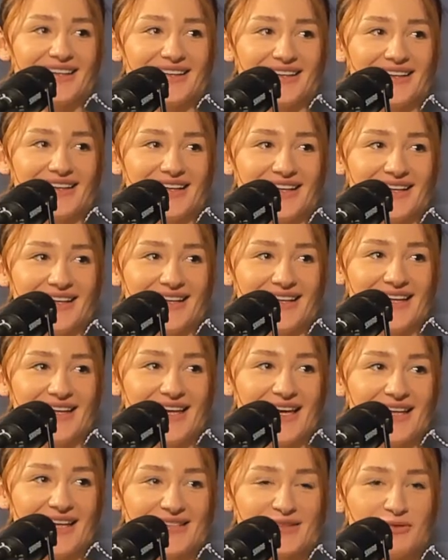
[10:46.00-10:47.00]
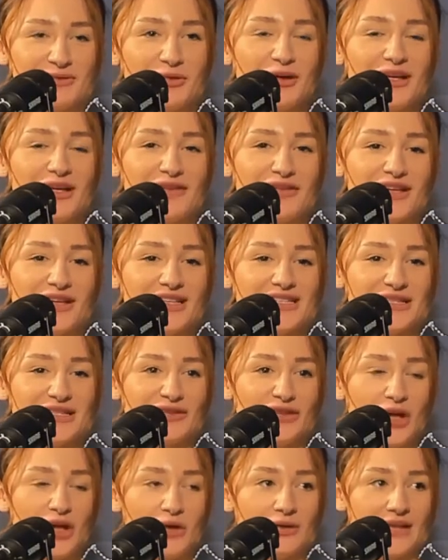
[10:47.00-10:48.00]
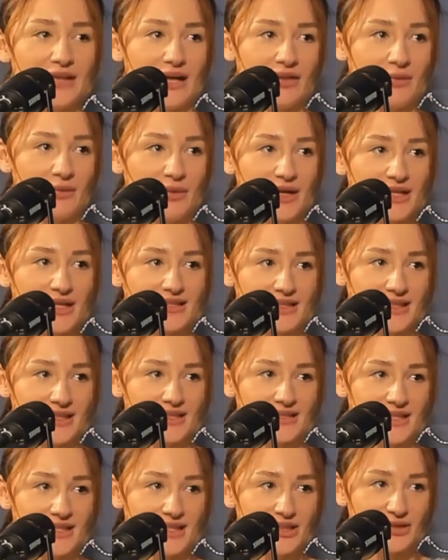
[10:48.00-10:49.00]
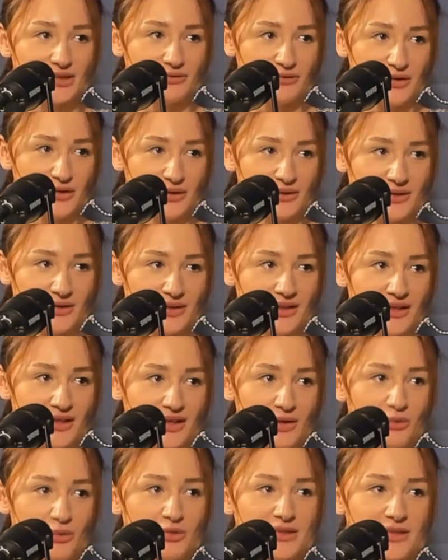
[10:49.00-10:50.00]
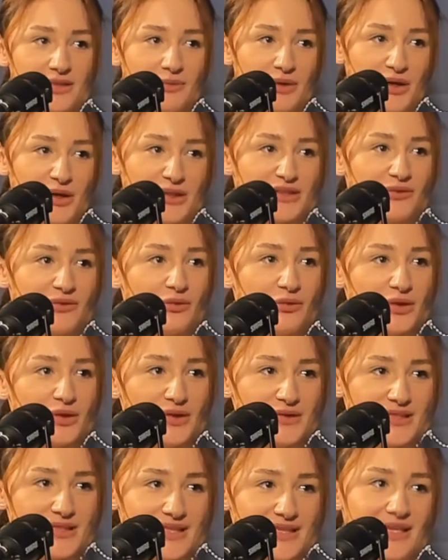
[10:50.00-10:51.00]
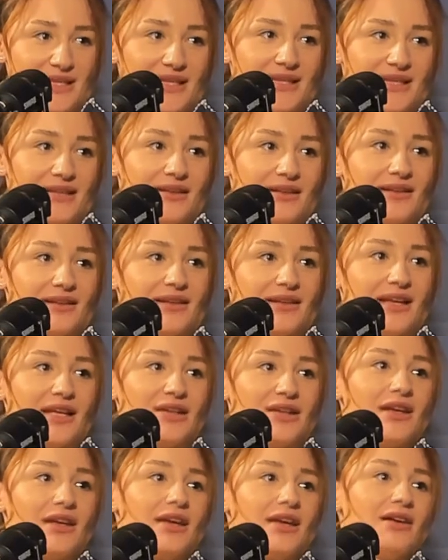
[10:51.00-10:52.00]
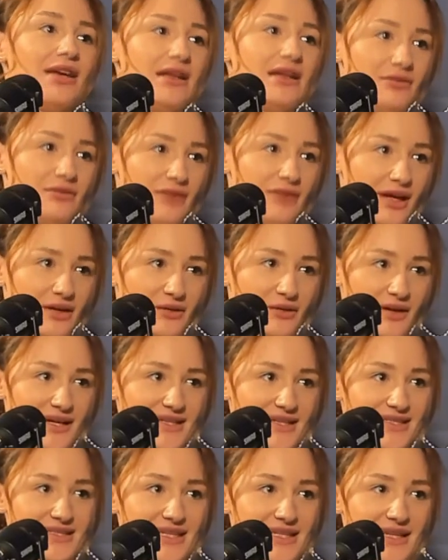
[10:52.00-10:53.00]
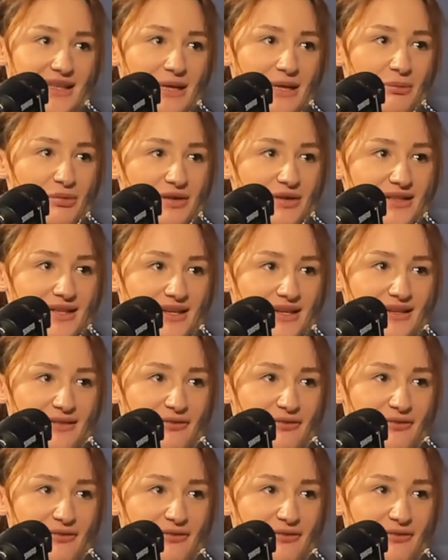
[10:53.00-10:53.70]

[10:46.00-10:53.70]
Yeah. So what gave you the idea of going down the personalisation route? Was it because of what you've seen, like in Rallowise, seeing that printing